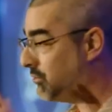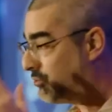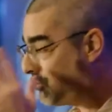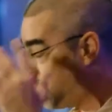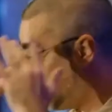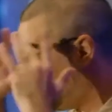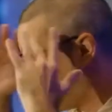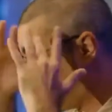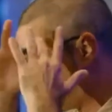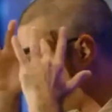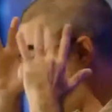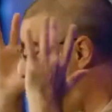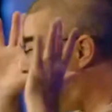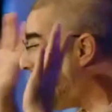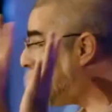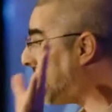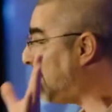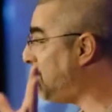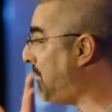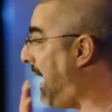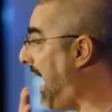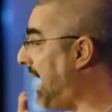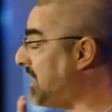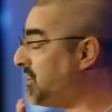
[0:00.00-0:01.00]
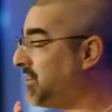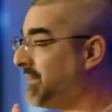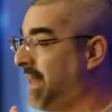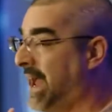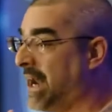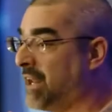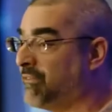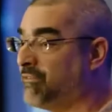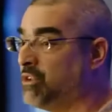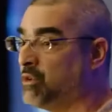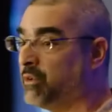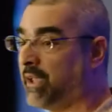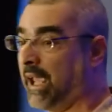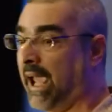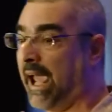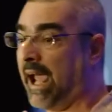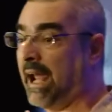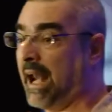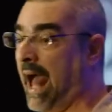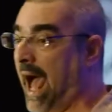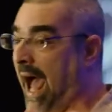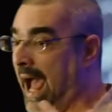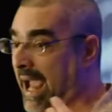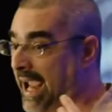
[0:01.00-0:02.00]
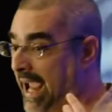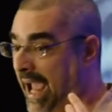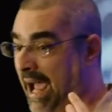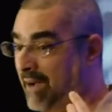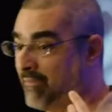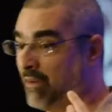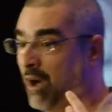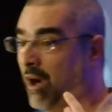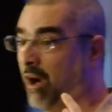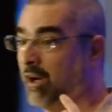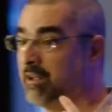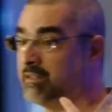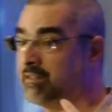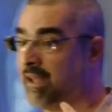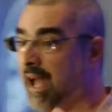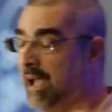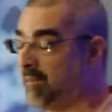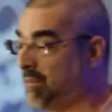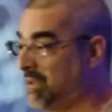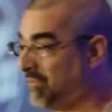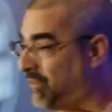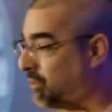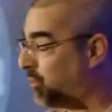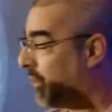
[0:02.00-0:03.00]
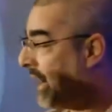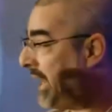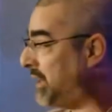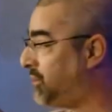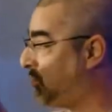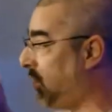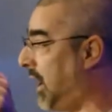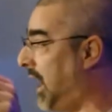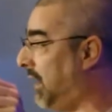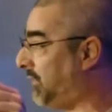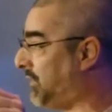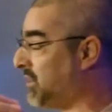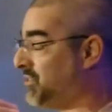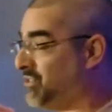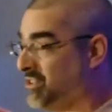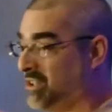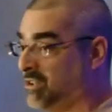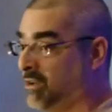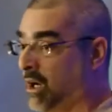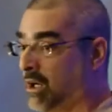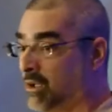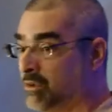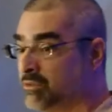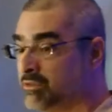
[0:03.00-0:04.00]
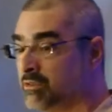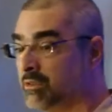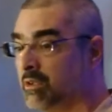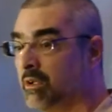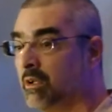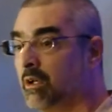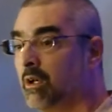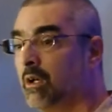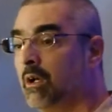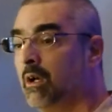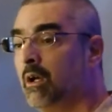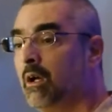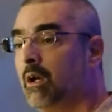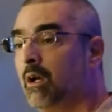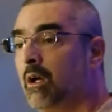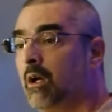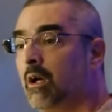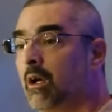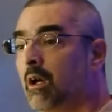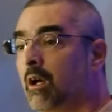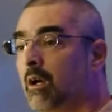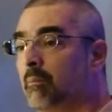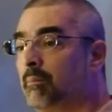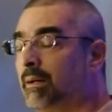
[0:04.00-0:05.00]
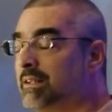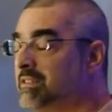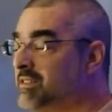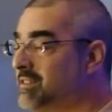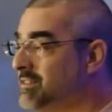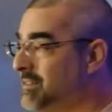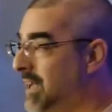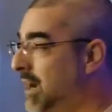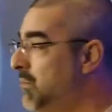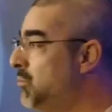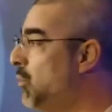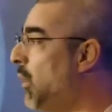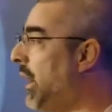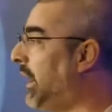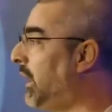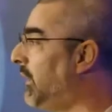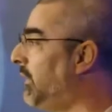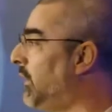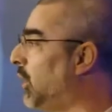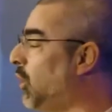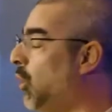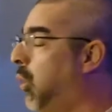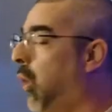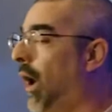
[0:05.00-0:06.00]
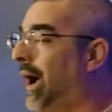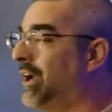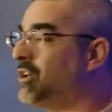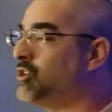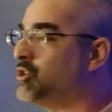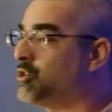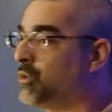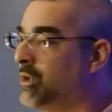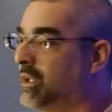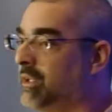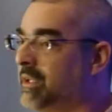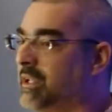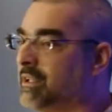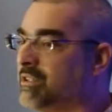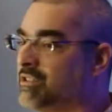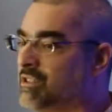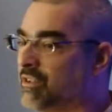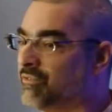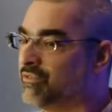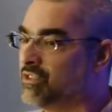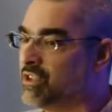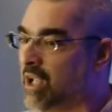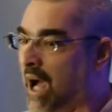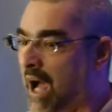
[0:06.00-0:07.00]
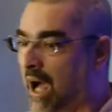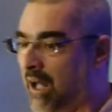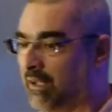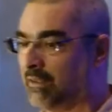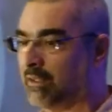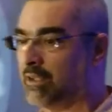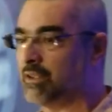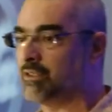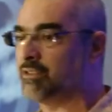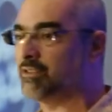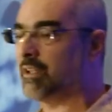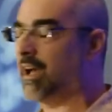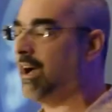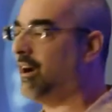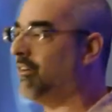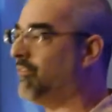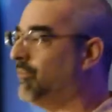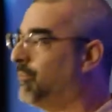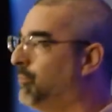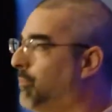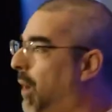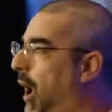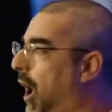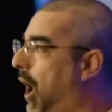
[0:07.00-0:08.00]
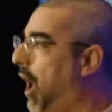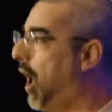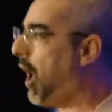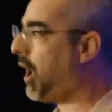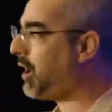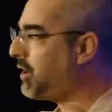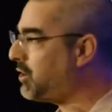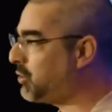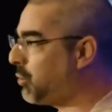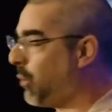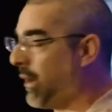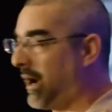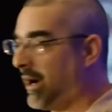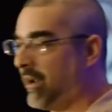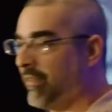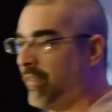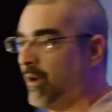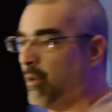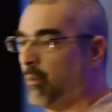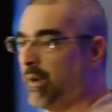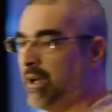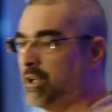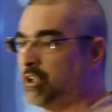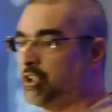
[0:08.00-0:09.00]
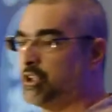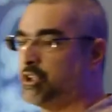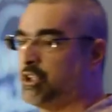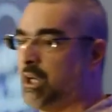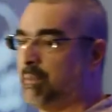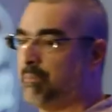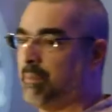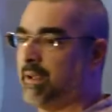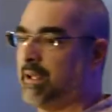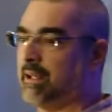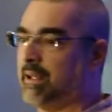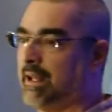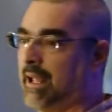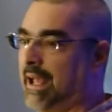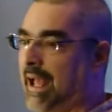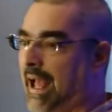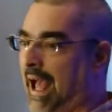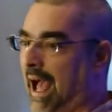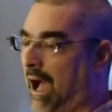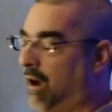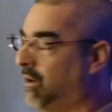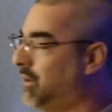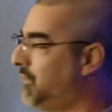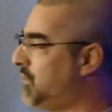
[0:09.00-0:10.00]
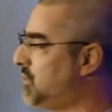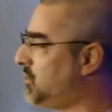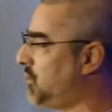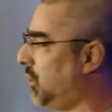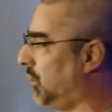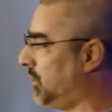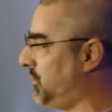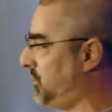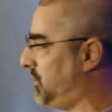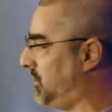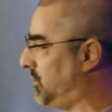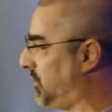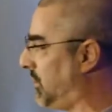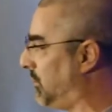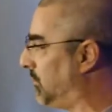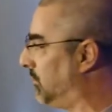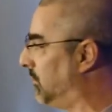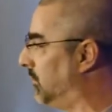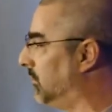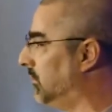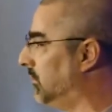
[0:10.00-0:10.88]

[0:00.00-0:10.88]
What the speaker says: Don't try to imagine that if you can. I have a hard time, even when I draw out the zeros. But somewhere in the quadrillions of dollars of hardware that we are shipping out of the solar system.